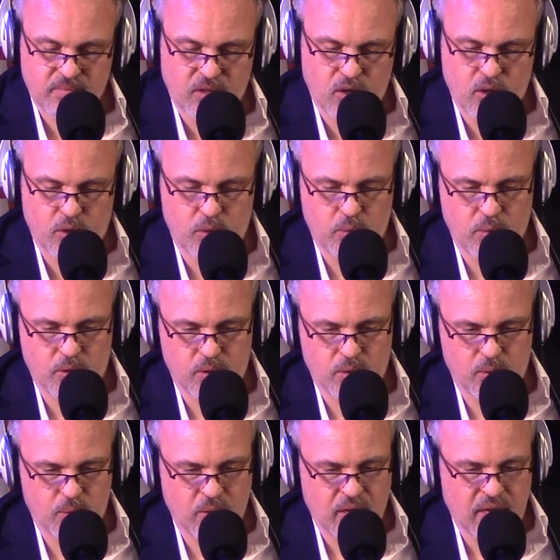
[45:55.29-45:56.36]
Who
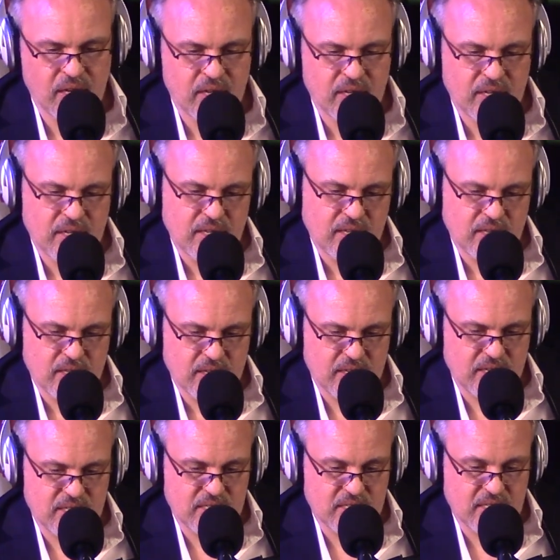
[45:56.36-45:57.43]
knew? These